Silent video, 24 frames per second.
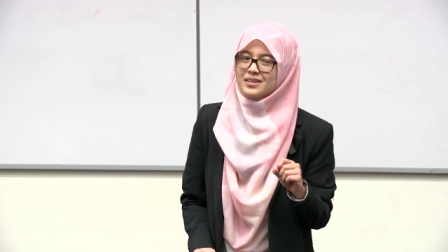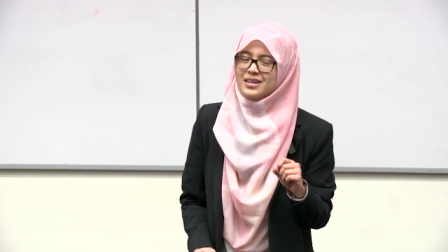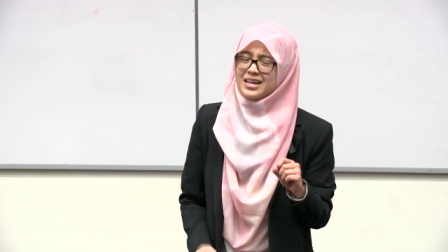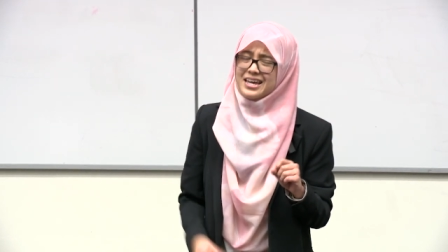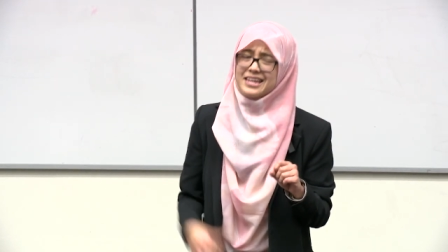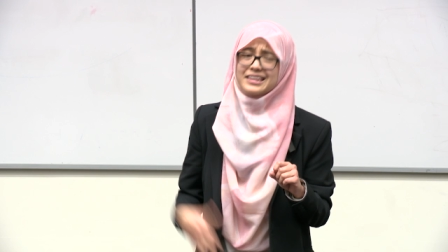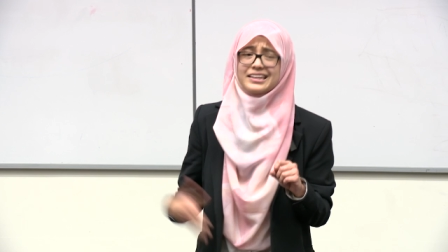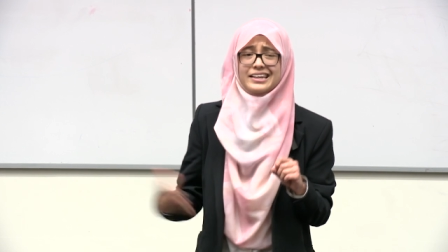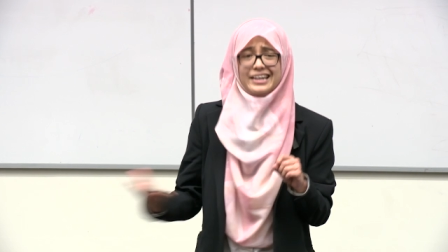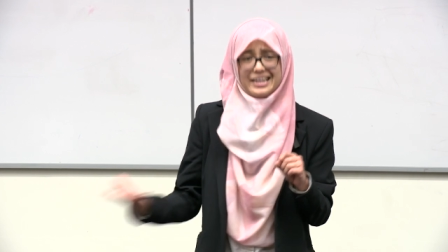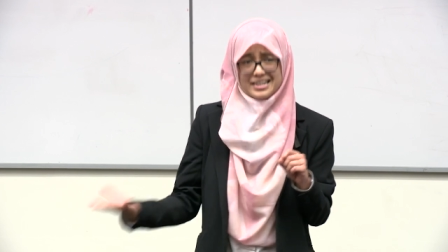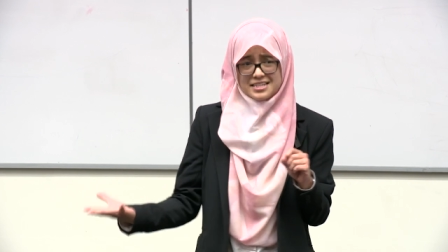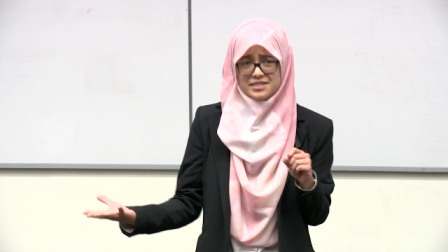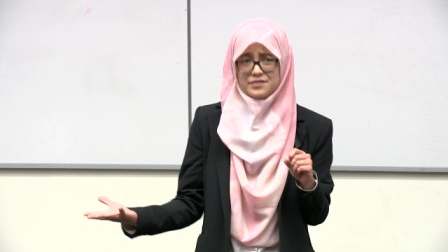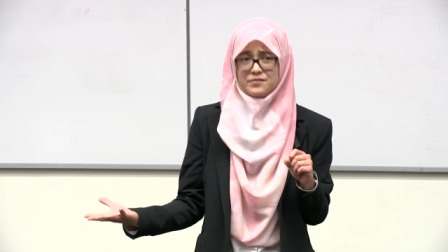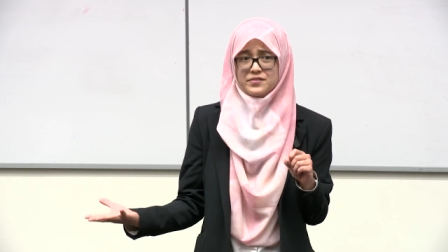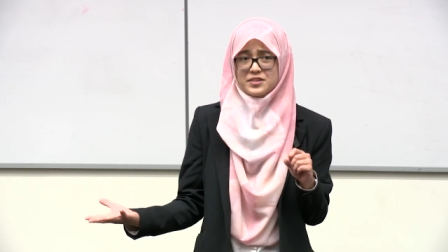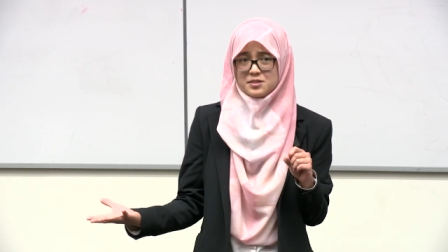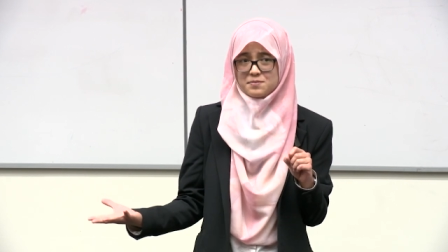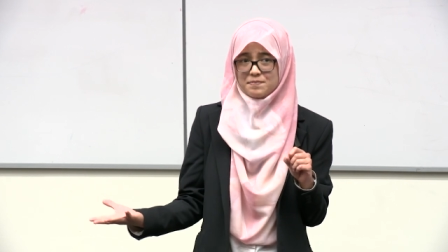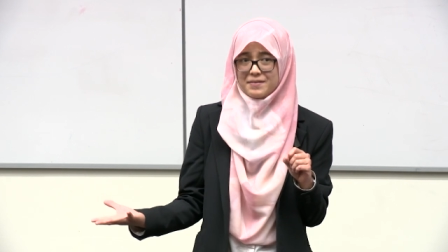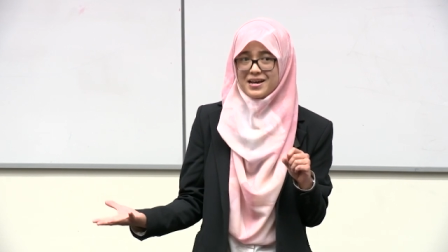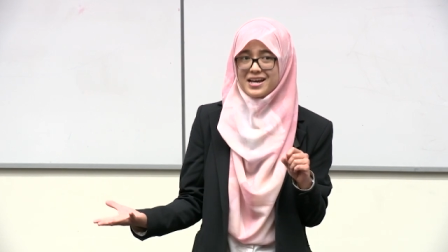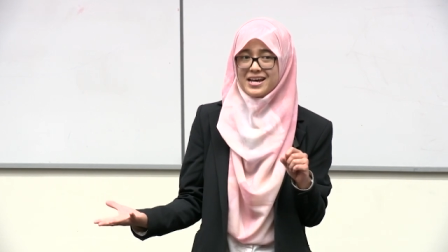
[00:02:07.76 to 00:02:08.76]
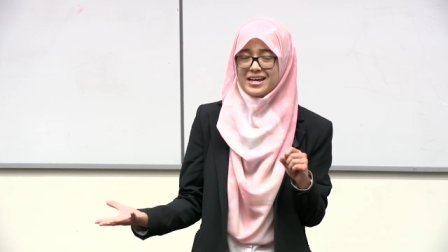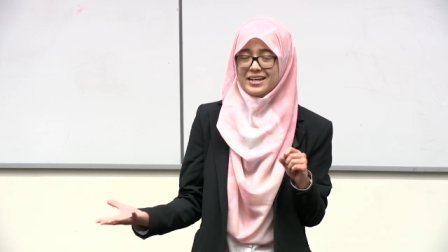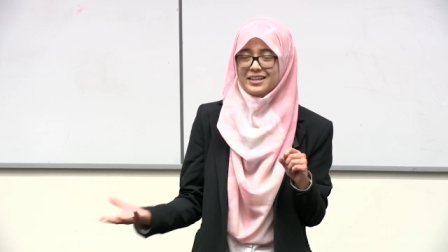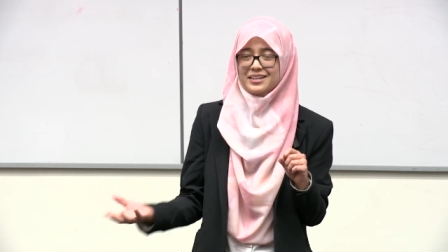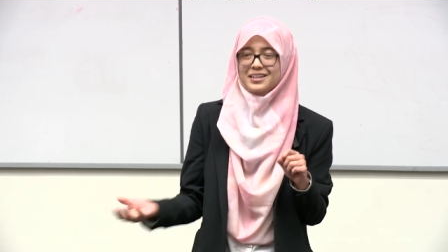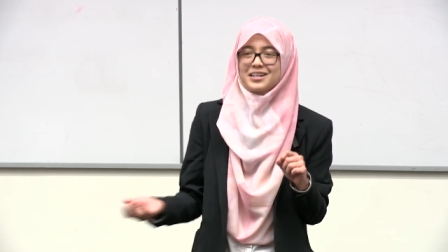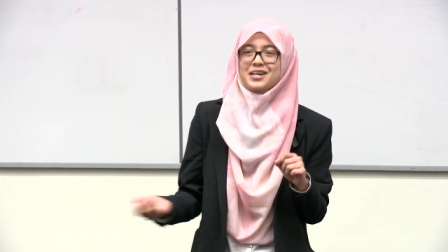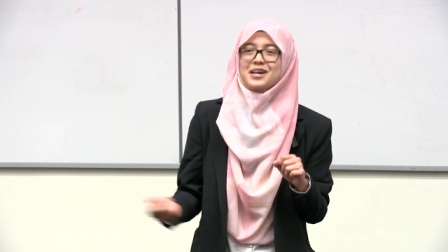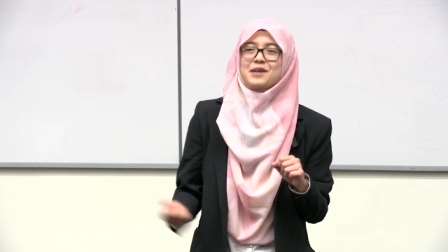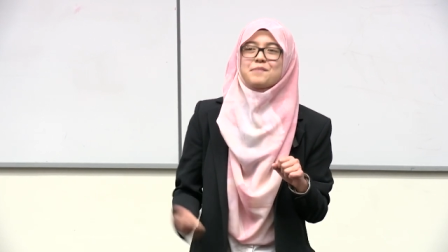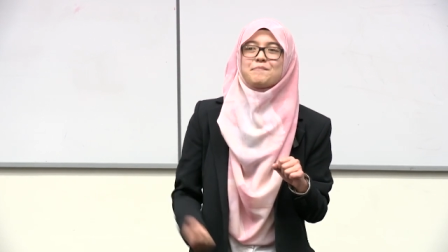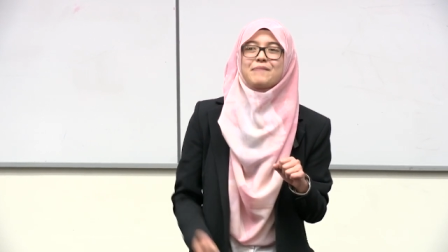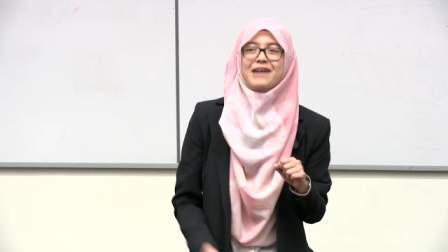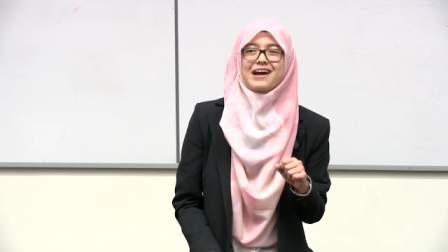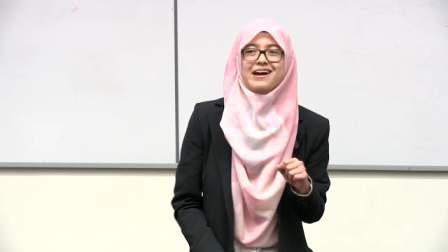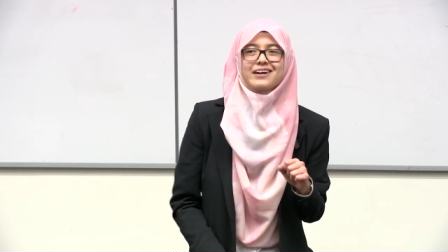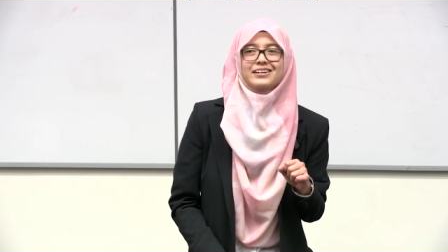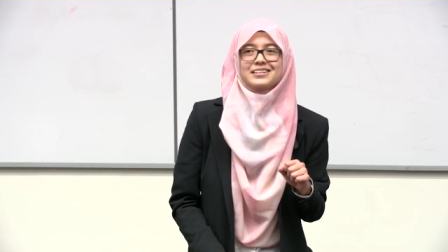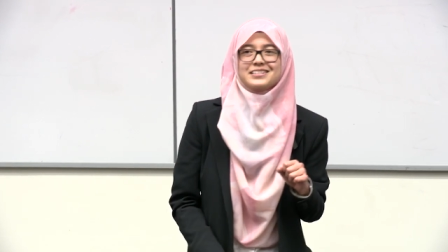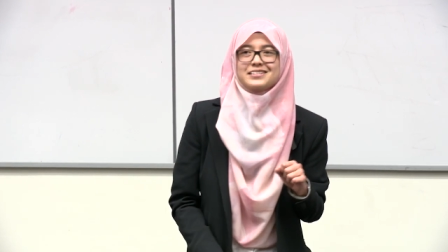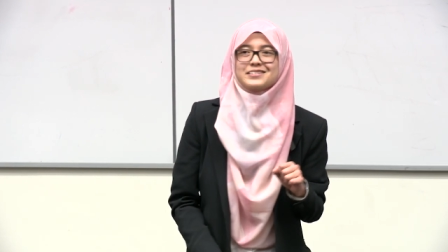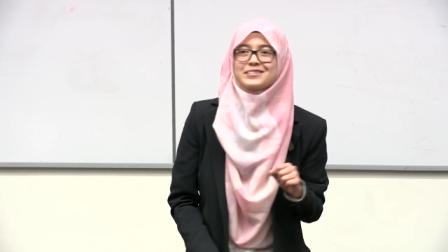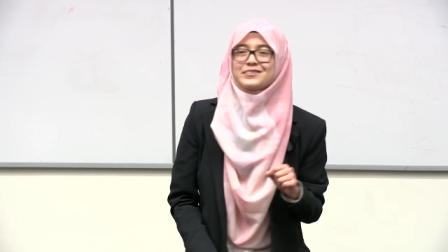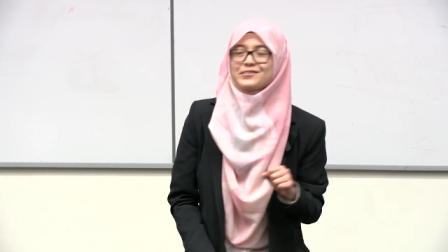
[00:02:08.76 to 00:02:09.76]
In the case of the spine,
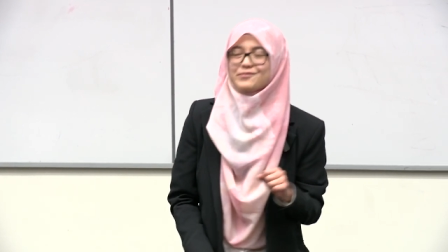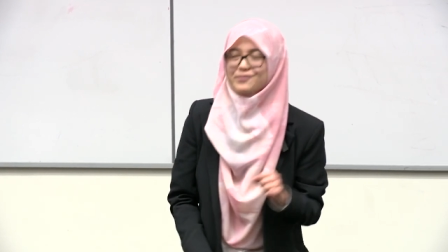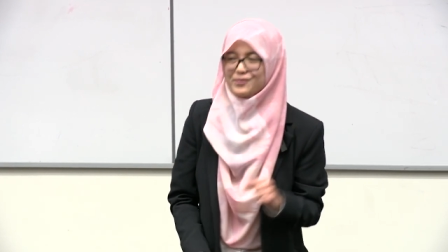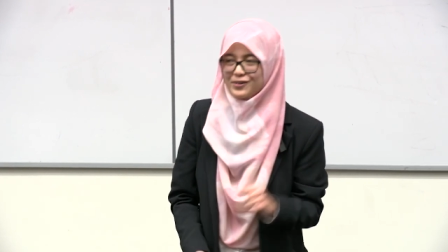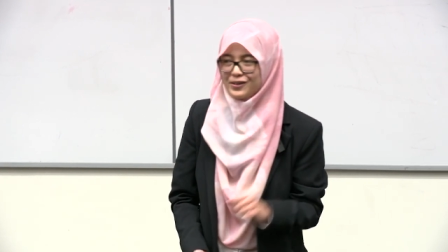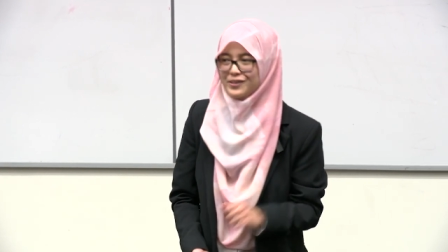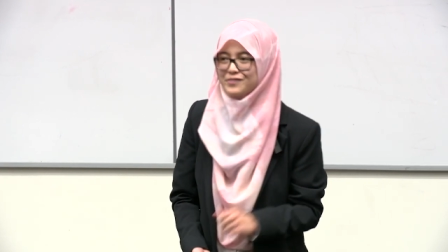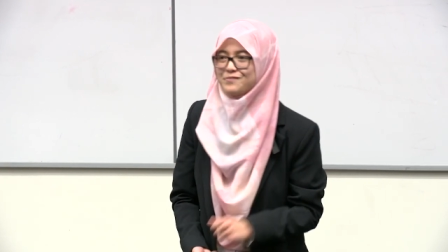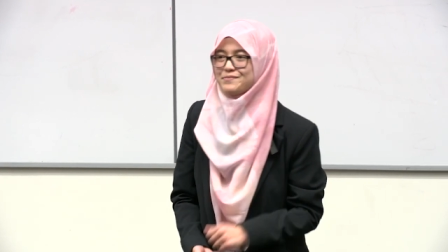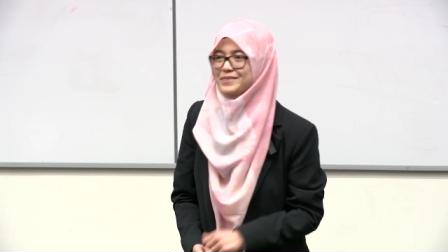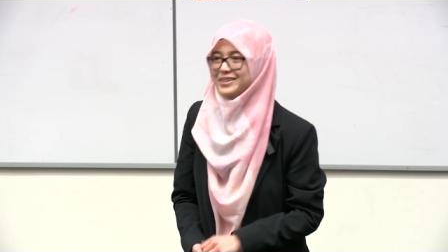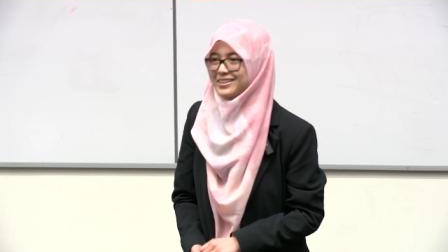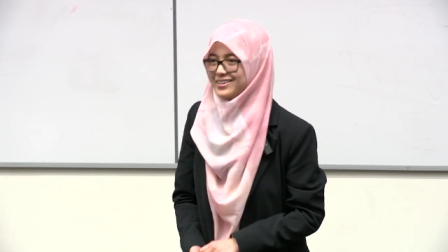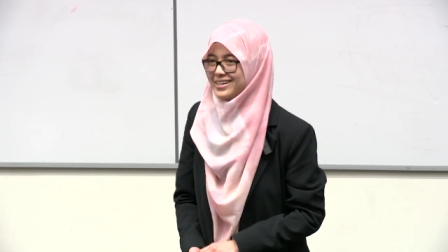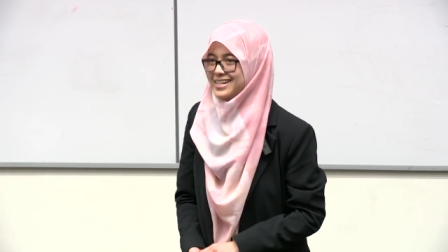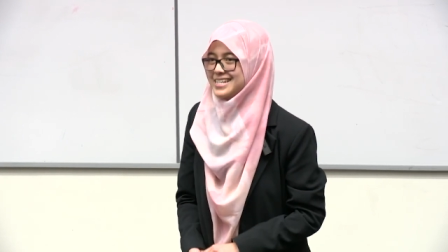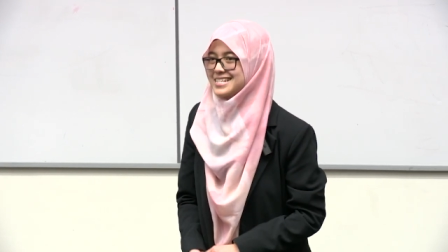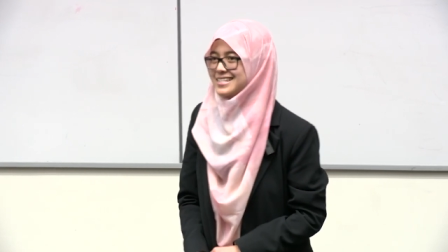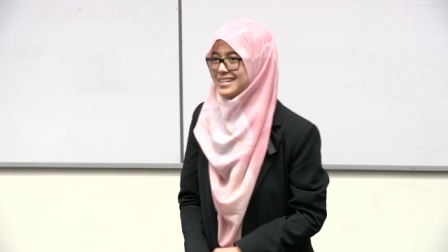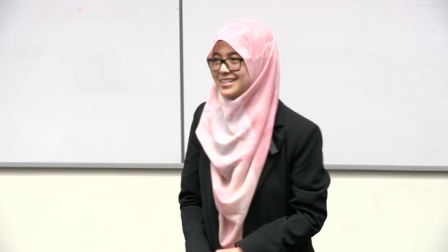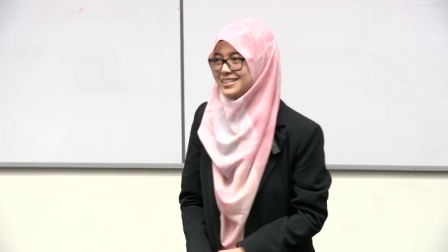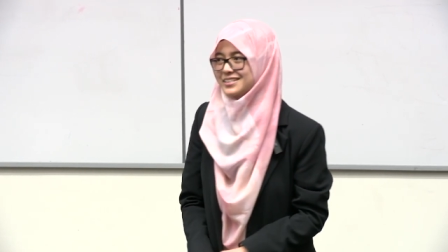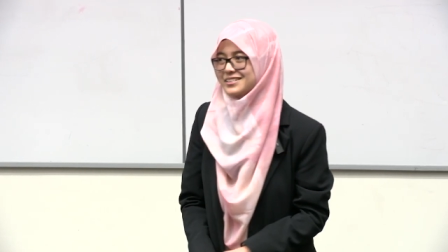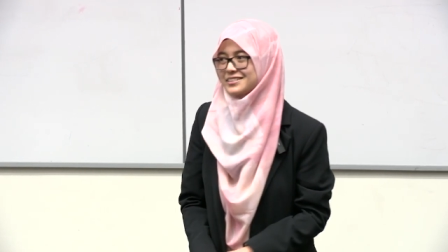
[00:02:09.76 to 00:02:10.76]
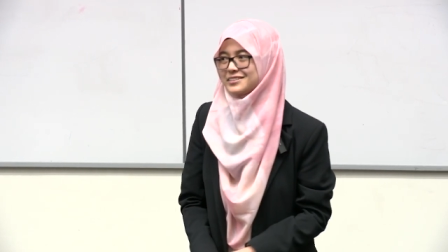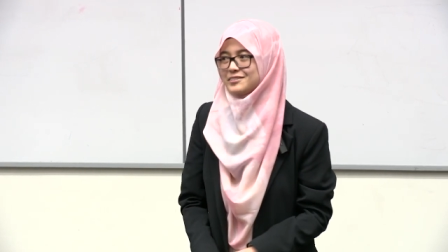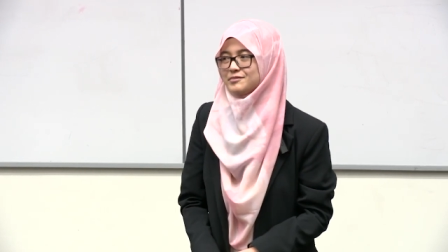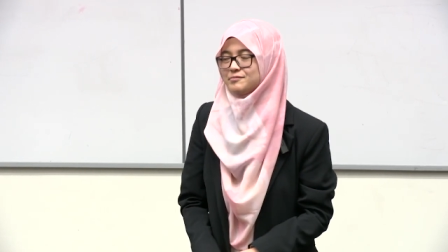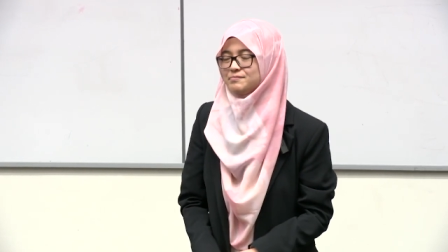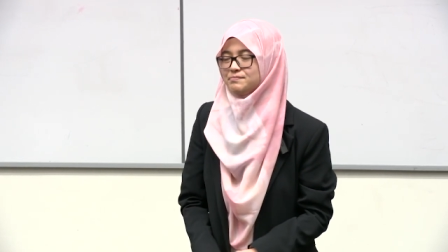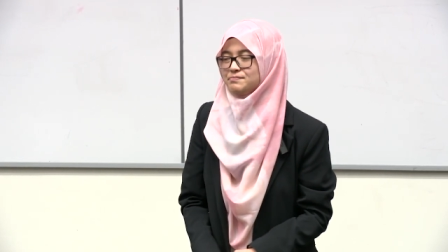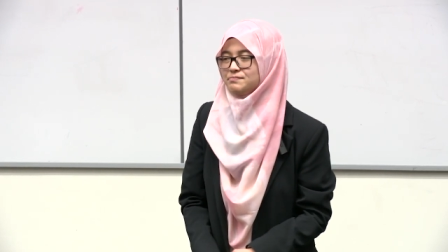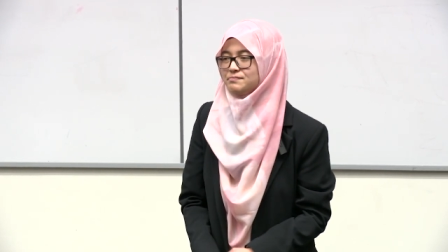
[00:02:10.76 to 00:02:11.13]
parallels the role of mineralization.